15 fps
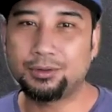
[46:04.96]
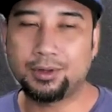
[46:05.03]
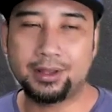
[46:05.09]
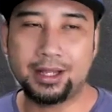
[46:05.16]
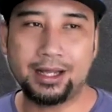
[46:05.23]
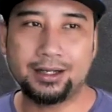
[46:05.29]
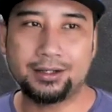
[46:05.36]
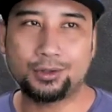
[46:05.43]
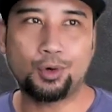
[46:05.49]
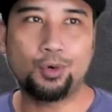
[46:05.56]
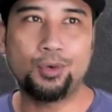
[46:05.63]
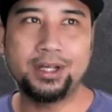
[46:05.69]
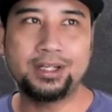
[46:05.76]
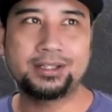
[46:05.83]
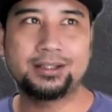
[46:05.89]
with that, is
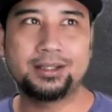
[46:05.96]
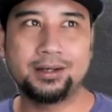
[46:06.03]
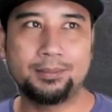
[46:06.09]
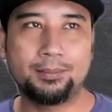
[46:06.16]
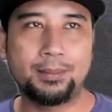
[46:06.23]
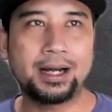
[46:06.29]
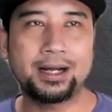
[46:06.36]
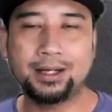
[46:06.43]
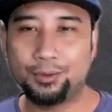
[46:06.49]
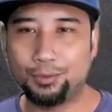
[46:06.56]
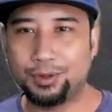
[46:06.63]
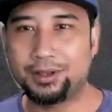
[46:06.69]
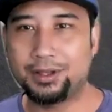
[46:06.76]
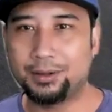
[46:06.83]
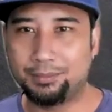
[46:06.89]
always the market
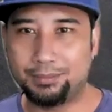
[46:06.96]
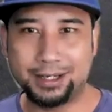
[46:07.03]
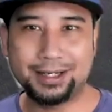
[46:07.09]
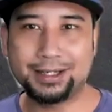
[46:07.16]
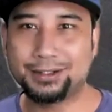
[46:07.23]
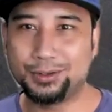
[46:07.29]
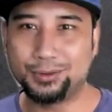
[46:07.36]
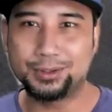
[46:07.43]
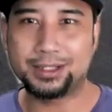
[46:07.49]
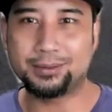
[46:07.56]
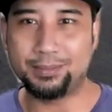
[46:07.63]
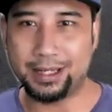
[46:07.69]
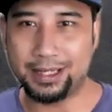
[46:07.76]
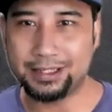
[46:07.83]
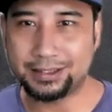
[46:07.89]
with the biggest user
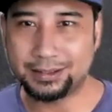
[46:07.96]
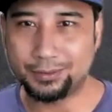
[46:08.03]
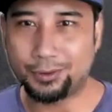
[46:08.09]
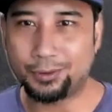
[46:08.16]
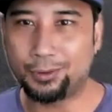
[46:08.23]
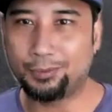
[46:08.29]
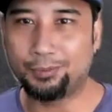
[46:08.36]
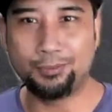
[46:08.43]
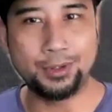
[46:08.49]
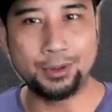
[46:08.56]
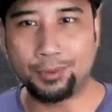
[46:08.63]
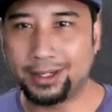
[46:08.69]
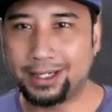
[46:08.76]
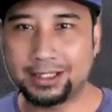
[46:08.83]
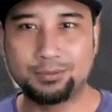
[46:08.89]
base, or the
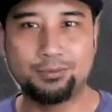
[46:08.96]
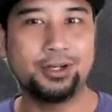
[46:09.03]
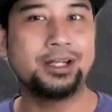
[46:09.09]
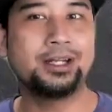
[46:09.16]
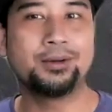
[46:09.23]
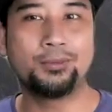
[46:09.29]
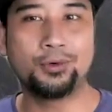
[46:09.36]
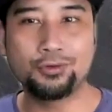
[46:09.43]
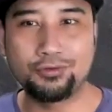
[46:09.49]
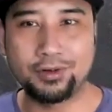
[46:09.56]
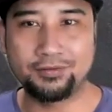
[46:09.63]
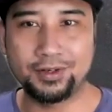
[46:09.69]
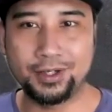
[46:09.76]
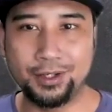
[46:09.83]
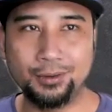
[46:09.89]
one that's bringing the most
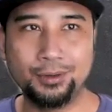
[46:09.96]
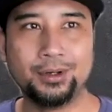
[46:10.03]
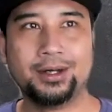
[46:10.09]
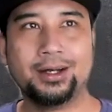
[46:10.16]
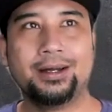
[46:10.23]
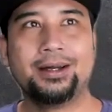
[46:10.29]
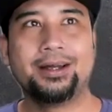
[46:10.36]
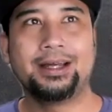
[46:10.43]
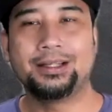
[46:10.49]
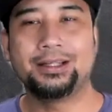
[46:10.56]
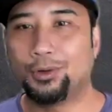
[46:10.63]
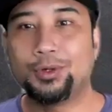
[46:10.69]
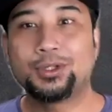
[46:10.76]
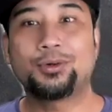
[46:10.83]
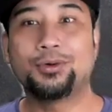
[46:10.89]
revenue, is
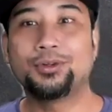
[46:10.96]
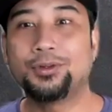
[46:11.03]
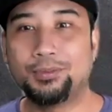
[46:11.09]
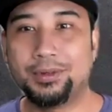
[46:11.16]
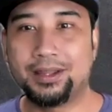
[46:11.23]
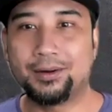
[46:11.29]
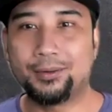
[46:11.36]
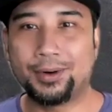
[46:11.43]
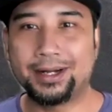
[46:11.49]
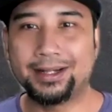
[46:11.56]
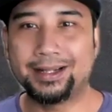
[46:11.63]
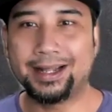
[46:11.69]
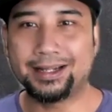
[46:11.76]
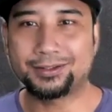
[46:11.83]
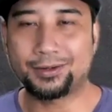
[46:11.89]
always going to be the
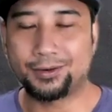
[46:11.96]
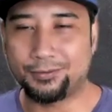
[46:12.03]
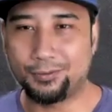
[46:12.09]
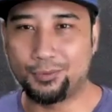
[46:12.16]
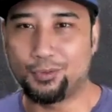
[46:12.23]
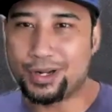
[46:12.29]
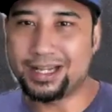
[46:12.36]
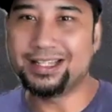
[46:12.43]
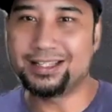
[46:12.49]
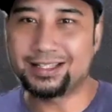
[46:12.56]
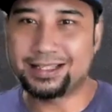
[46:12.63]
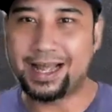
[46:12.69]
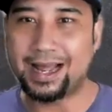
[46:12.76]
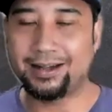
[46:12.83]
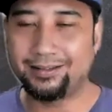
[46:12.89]
one that sort of
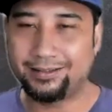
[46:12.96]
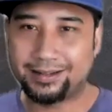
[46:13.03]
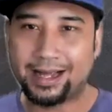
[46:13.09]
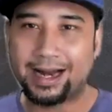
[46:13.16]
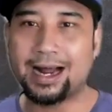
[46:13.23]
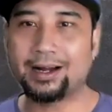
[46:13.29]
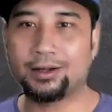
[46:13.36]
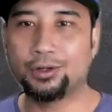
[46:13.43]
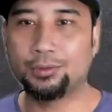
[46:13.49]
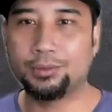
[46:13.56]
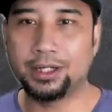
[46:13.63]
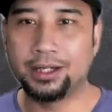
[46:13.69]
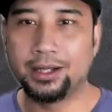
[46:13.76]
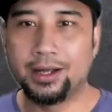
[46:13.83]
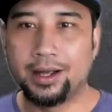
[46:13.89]
wins that
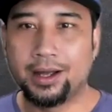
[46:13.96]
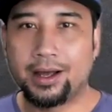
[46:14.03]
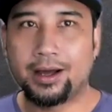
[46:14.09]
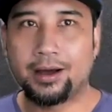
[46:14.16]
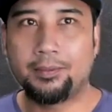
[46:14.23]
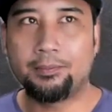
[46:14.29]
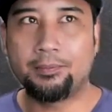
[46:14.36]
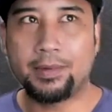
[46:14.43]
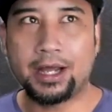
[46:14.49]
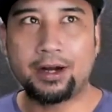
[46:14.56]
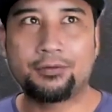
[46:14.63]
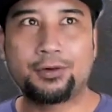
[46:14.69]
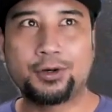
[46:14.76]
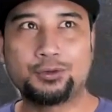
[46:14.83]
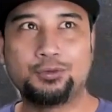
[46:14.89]
argument. And
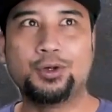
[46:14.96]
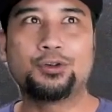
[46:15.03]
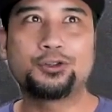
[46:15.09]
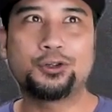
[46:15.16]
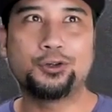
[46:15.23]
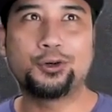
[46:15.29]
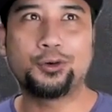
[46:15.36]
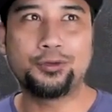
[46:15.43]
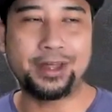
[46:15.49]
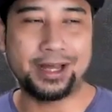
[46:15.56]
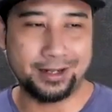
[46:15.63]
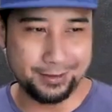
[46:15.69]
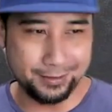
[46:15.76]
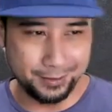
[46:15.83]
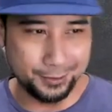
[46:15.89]
of course, we also know
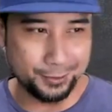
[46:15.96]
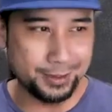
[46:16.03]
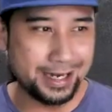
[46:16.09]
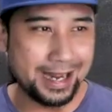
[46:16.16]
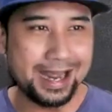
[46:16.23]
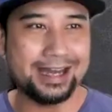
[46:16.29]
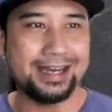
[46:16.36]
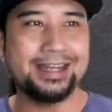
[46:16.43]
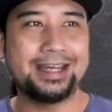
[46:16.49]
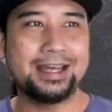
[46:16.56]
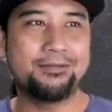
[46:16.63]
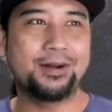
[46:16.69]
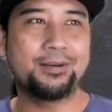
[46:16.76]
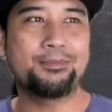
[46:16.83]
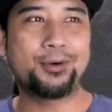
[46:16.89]
that, in any
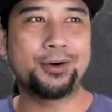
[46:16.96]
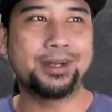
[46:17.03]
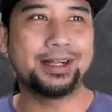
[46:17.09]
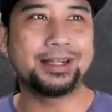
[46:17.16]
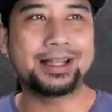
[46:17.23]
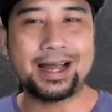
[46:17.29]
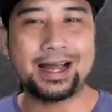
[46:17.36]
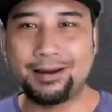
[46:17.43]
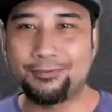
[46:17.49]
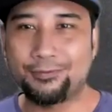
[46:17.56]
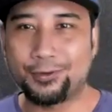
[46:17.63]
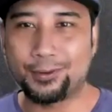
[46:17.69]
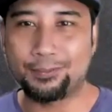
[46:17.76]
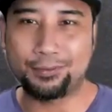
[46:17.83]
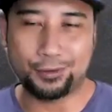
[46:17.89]
given point in time
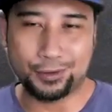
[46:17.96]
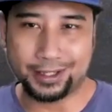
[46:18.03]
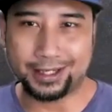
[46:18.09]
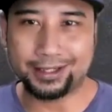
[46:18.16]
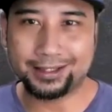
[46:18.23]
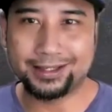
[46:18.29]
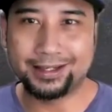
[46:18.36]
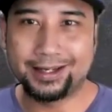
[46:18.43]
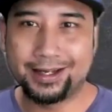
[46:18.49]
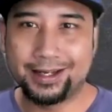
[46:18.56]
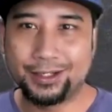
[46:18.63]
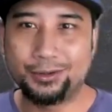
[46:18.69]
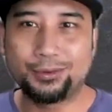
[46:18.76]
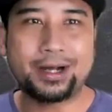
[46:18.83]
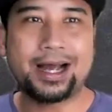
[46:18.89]
for a product,
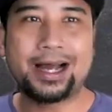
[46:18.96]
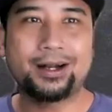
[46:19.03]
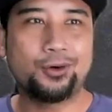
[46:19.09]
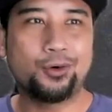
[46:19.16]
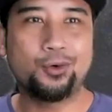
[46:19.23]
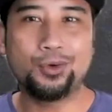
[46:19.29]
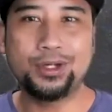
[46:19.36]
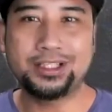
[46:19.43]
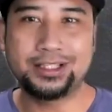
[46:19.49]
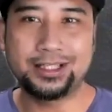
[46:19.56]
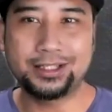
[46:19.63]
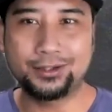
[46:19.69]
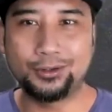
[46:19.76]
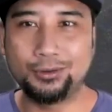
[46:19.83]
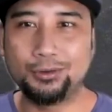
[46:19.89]
you can't always
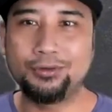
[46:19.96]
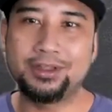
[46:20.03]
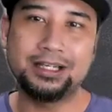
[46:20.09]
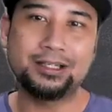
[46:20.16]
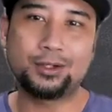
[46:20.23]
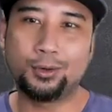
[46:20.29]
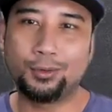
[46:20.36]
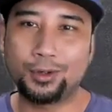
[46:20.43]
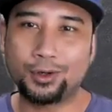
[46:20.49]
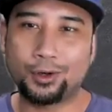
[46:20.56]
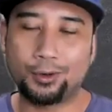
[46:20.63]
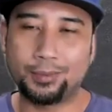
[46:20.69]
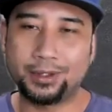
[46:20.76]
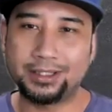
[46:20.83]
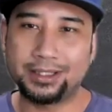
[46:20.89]
just do these lower
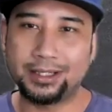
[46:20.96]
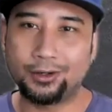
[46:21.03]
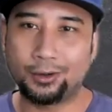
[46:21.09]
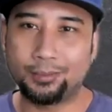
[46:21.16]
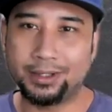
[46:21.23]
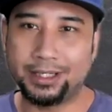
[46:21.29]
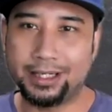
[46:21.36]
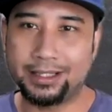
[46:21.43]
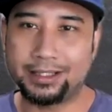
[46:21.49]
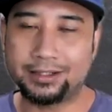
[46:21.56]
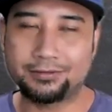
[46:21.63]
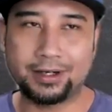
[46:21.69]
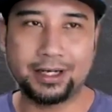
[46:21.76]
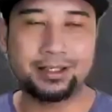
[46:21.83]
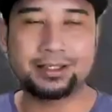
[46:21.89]
common
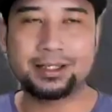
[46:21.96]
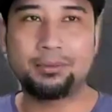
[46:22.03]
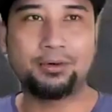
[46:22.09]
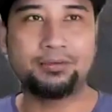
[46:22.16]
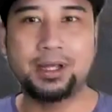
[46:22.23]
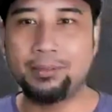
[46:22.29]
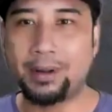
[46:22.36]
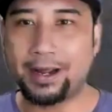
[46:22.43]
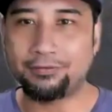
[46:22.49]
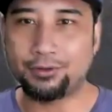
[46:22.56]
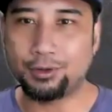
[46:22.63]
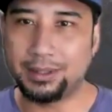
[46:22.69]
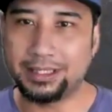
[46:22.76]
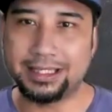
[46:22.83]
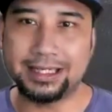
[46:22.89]
denominators, right? Some of them have
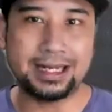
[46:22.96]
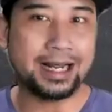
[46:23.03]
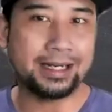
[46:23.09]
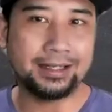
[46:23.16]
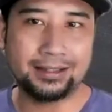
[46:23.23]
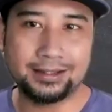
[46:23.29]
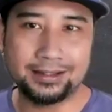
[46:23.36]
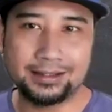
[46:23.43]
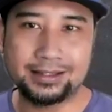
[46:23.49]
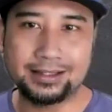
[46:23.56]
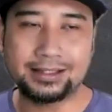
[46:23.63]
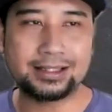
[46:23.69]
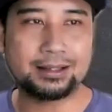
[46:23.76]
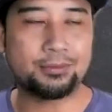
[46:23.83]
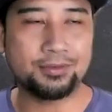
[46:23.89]
to be delighters
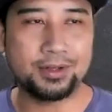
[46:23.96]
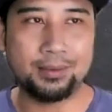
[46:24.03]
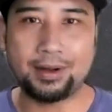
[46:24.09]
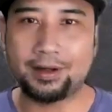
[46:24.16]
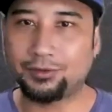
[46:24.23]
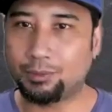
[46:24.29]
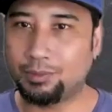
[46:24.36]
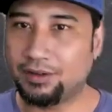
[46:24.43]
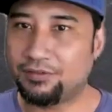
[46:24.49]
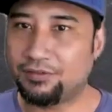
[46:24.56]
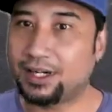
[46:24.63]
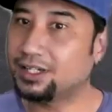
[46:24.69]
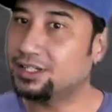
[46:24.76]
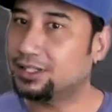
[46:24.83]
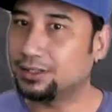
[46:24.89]
and some of them have to be
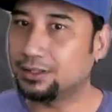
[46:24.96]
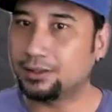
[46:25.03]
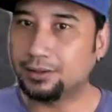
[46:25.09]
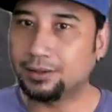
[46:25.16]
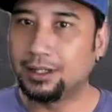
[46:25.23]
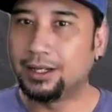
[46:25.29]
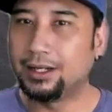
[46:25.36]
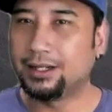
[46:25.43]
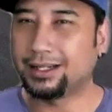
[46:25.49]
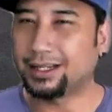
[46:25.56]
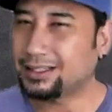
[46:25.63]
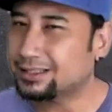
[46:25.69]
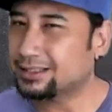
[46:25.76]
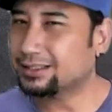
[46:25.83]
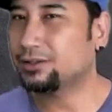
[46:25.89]
functional.
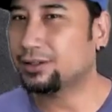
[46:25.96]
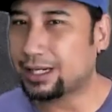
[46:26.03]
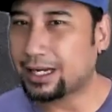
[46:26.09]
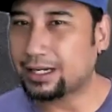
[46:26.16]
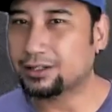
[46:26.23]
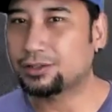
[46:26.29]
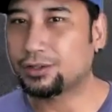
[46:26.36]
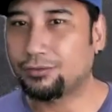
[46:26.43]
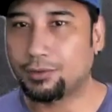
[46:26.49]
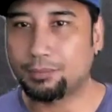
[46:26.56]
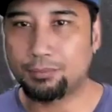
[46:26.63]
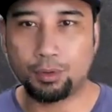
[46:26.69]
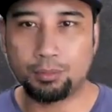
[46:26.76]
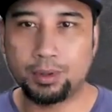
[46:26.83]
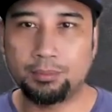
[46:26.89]
That's kind of solve a
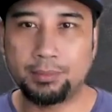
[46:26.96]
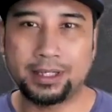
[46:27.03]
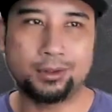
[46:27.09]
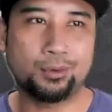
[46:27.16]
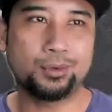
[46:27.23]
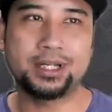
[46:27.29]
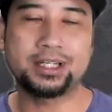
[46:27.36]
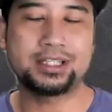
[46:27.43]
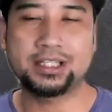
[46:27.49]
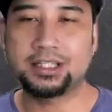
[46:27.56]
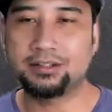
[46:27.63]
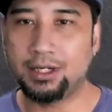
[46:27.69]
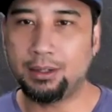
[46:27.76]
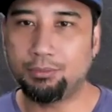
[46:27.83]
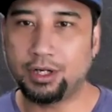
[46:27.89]
problem, but don't
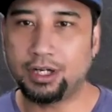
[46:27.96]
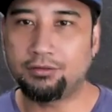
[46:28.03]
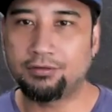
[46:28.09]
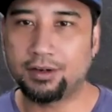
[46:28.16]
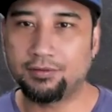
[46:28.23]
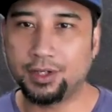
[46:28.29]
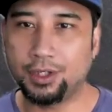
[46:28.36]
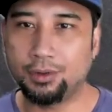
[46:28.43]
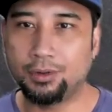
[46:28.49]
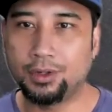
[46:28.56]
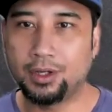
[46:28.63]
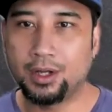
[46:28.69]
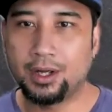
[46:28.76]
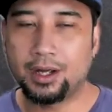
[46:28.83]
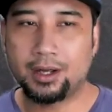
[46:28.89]
necessarily bring in revenue.
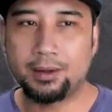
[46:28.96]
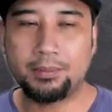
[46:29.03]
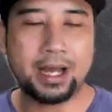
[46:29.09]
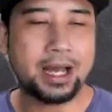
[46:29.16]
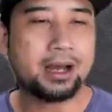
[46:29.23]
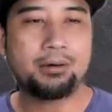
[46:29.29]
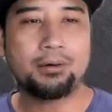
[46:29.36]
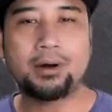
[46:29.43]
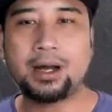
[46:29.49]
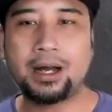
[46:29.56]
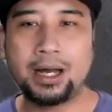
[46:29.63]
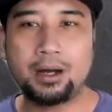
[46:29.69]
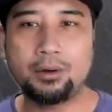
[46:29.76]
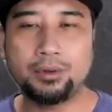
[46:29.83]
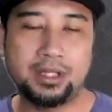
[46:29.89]
How
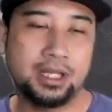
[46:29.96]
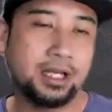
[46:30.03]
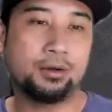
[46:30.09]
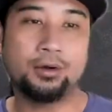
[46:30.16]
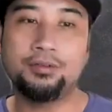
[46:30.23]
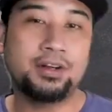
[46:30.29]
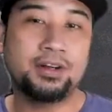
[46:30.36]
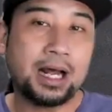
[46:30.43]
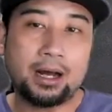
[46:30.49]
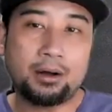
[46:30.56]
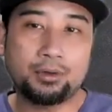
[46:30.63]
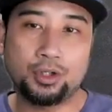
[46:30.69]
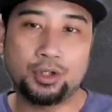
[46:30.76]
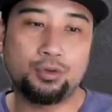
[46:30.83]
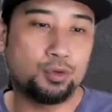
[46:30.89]
do
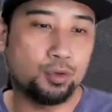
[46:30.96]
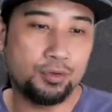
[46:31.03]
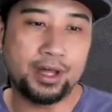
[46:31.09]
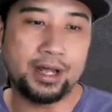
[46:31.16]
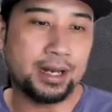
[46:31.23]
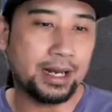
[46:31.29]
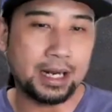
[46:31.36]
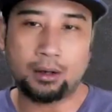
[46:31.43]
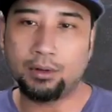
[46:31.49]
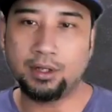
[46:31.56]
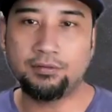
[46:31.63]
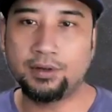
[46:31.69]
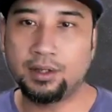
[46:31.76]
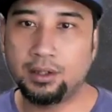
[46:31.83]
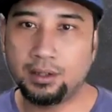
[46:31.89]
you do that now,
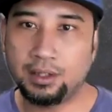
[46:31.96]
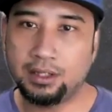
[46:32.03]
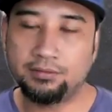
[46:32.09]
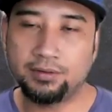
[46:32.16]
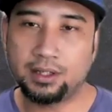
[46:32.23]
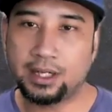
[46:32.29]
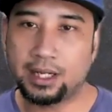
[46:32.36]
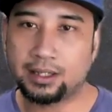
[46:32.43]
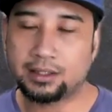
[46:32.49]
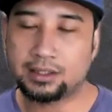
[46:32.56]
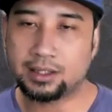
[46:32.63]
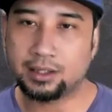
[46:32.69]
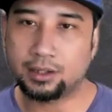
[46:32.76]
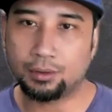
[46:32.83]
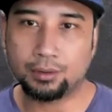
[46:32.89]
even at
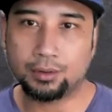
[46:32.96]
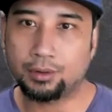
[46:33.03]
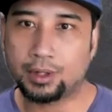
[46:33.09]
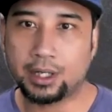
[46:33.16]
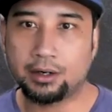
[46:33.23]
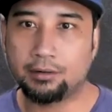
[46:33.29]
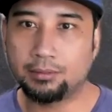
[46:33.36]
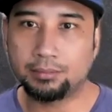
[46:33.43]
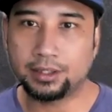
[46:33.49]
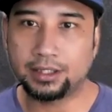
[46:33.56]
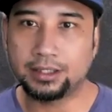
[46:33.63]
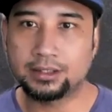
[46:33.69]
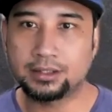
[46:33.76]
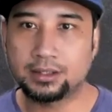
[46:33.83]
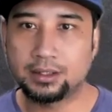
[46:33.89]
your current place?